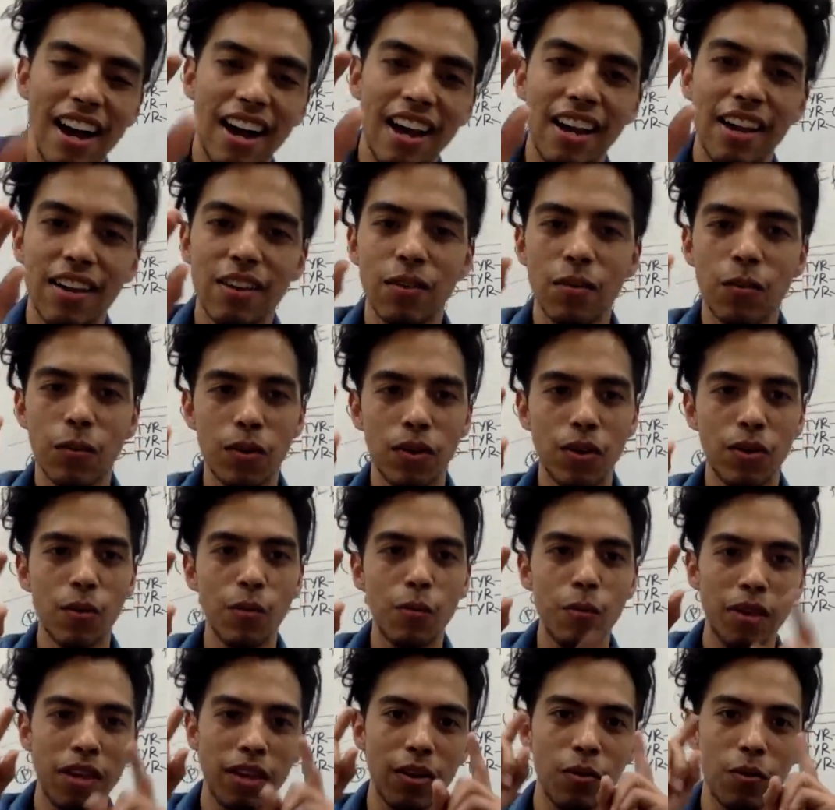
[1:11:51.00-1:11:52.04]
I
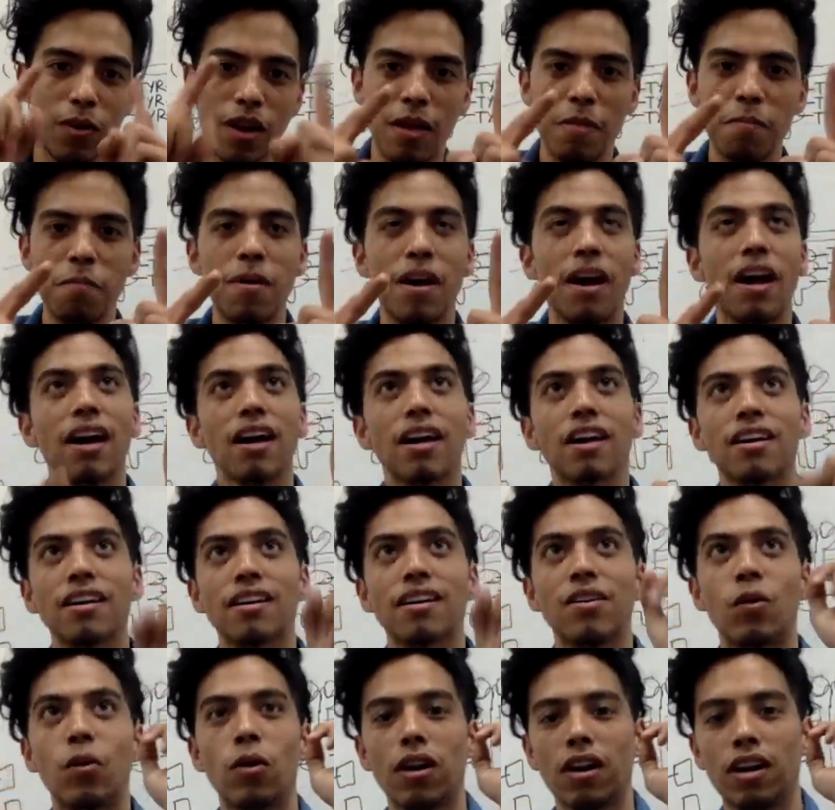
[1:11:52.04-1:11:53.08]
will be right back.
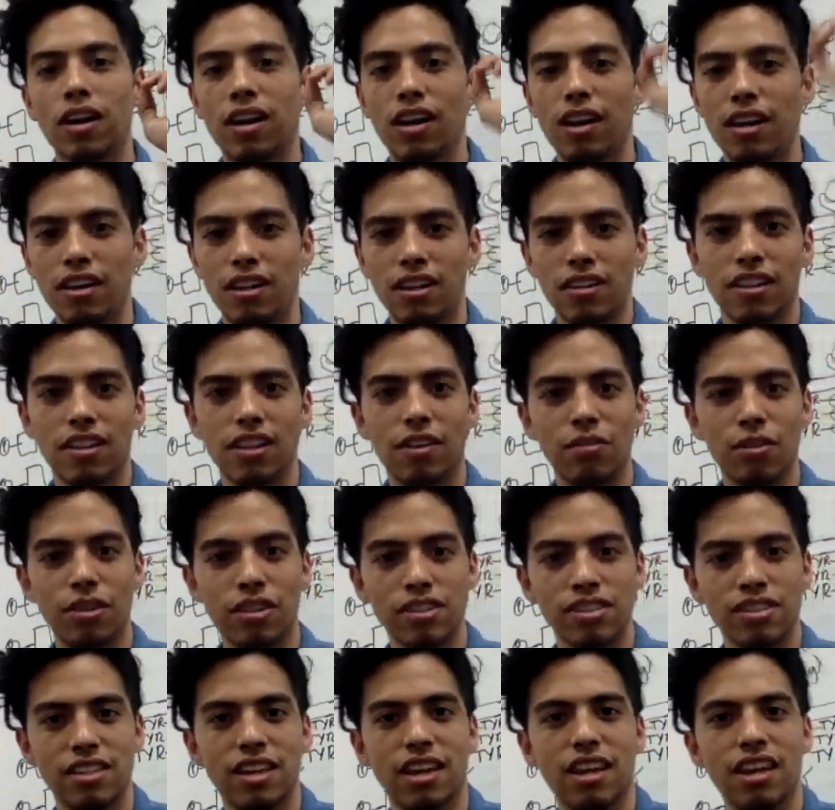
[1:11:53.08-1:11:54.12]
Jorge, your
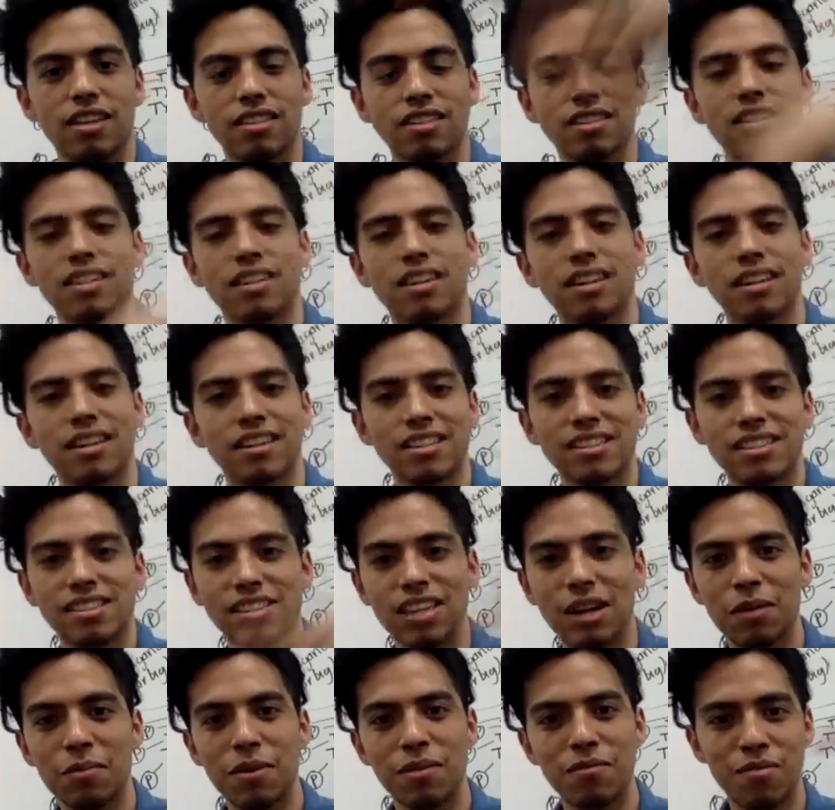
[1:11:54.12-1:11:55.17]
lovely CA, is going to
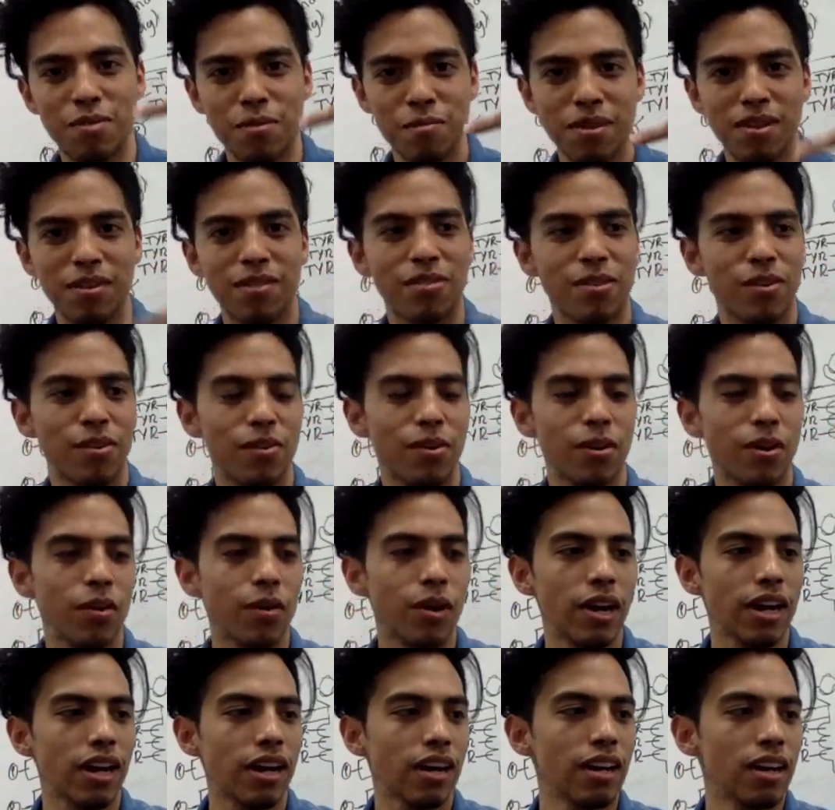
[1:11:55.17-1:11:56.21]
sub in for me for real
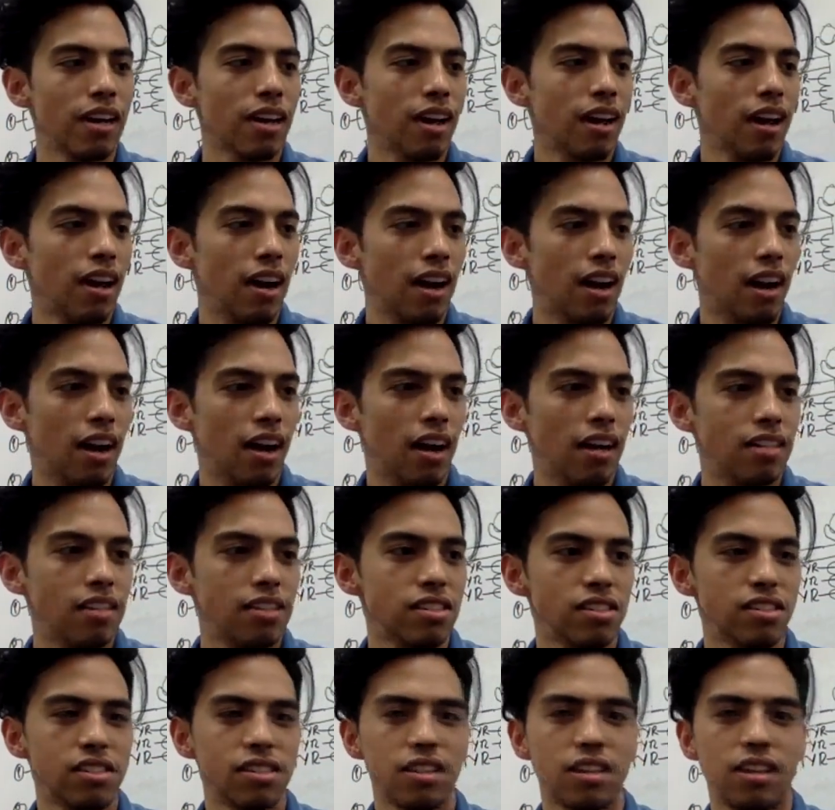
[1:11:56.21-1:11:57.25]
quick.
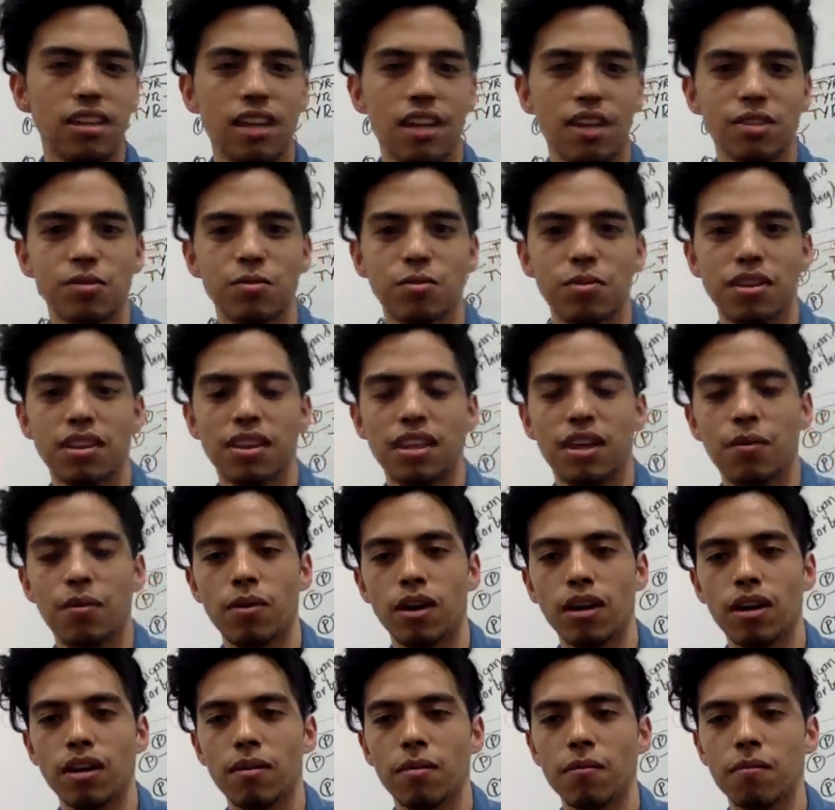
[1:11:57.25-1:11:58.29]
Just an announcement
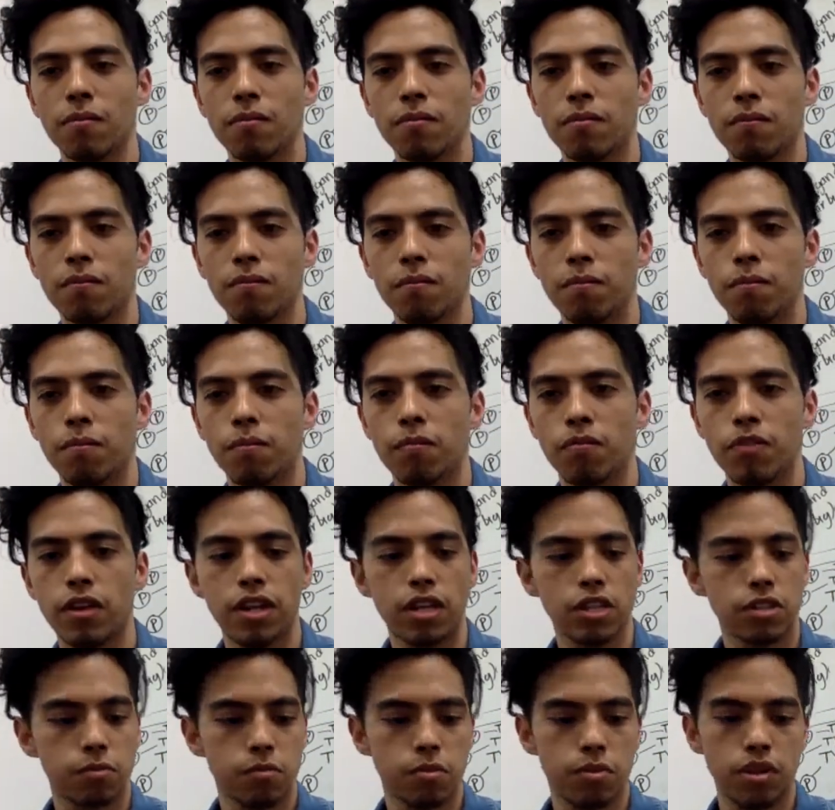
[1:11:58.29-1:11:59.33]
that we're going to
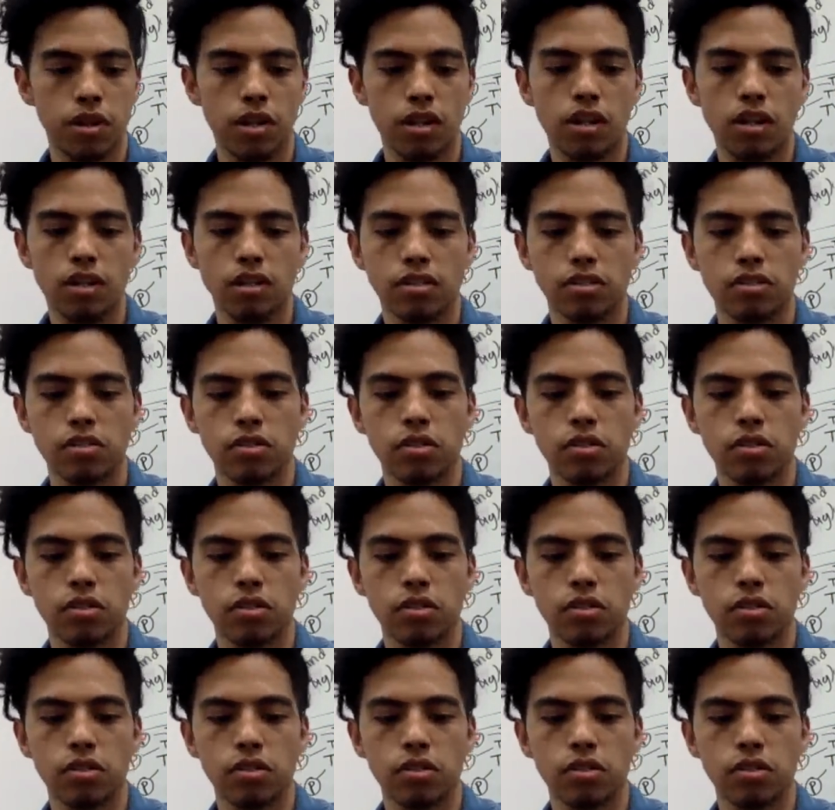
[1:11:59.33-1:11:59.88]
finish pretty